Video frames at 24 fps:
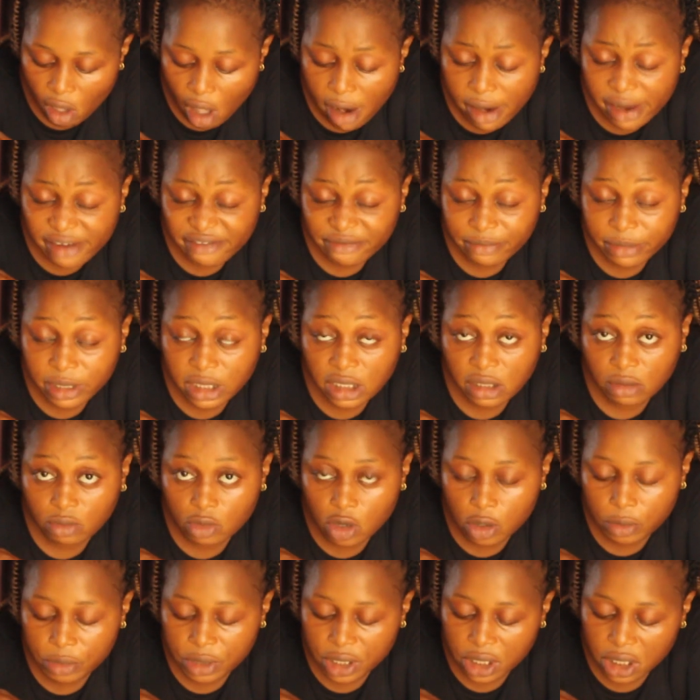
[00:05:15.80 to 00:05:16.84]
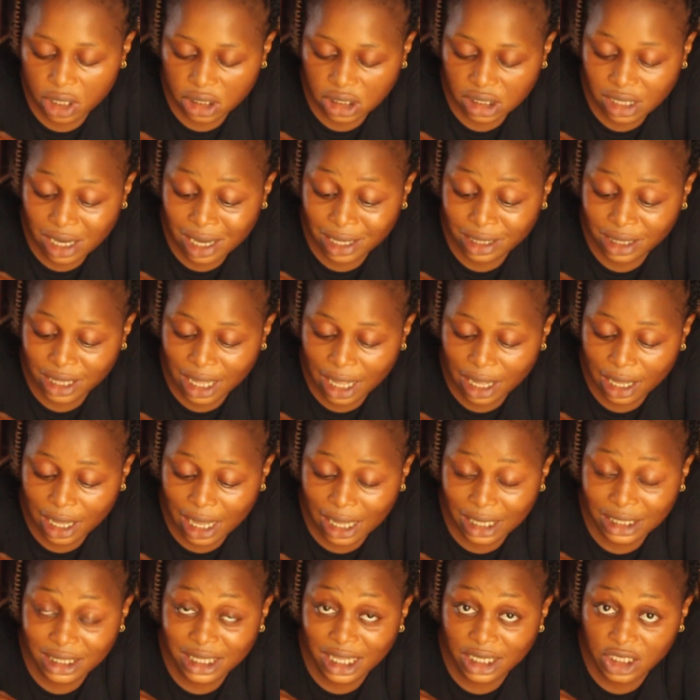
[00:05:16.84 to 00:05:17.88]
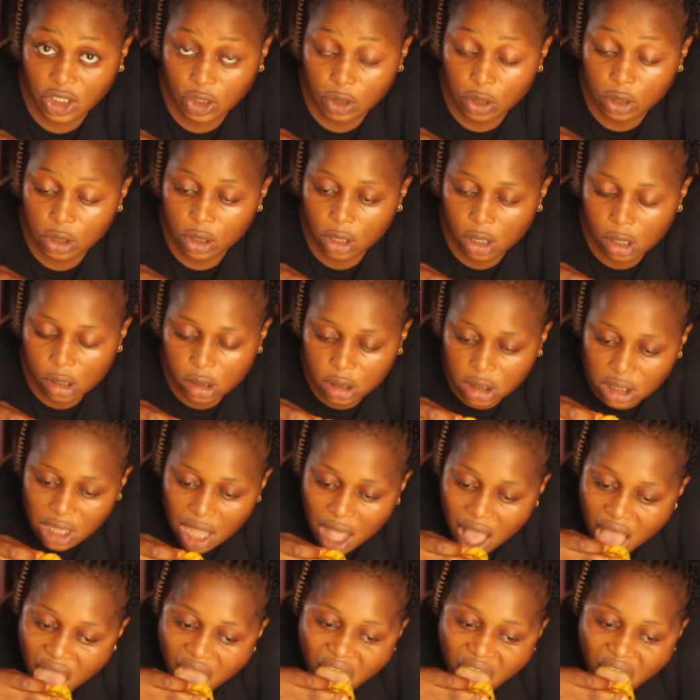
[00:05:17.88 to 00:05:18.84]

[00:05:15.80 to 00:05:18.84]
leave me small minutes. Can't touch good us.